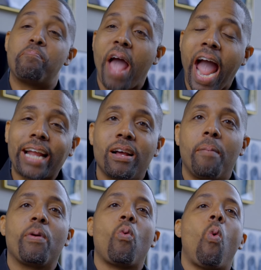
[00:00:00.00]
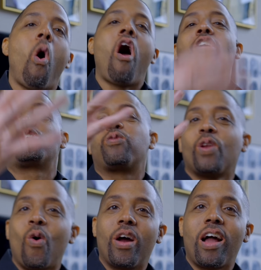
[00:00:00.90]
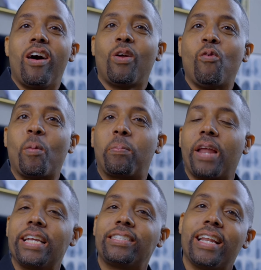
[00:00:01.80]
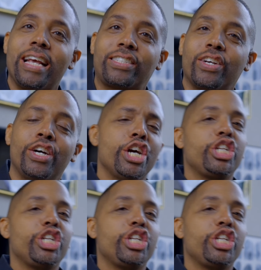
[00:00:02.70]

backed up and water's flowing all over the place and it's a